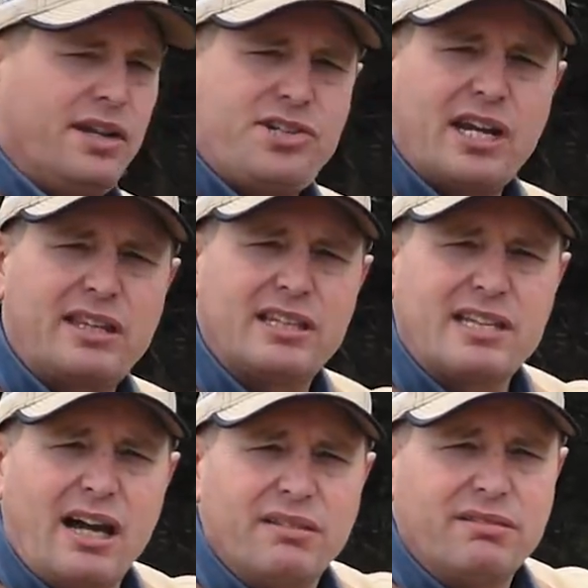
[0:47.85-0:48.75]
check
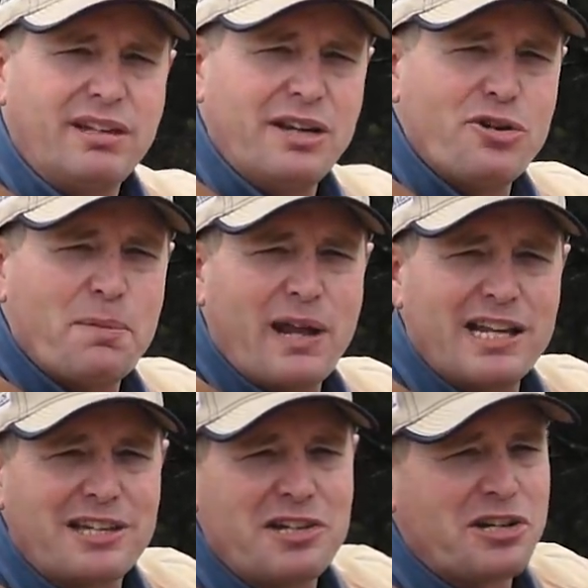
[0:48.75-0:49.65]
this out. The
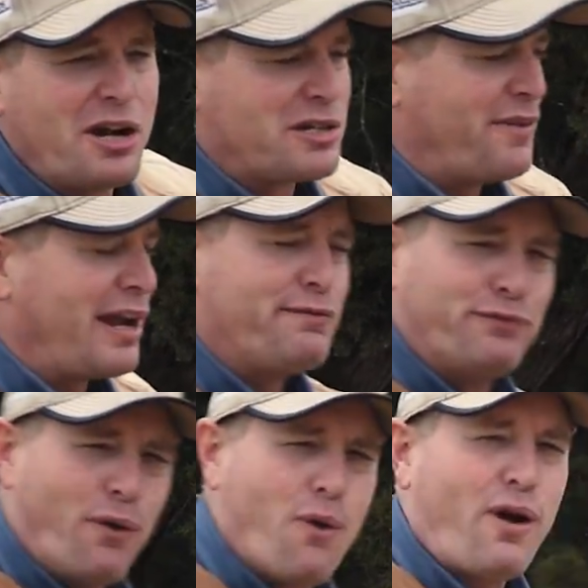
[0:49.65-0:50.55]
Enduraplas engineers have added
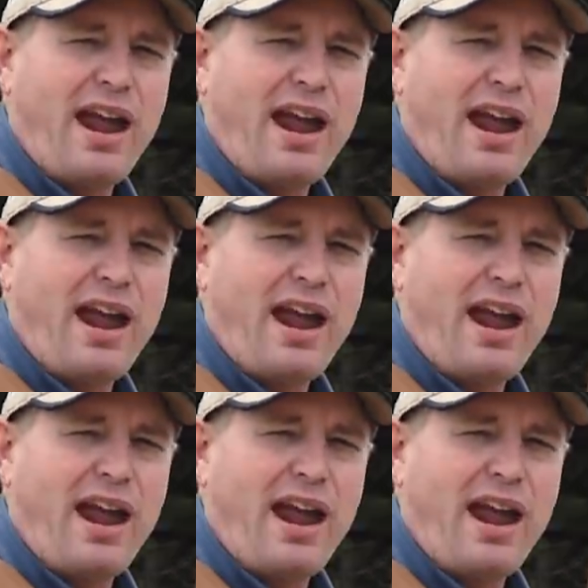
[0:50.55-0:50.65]
four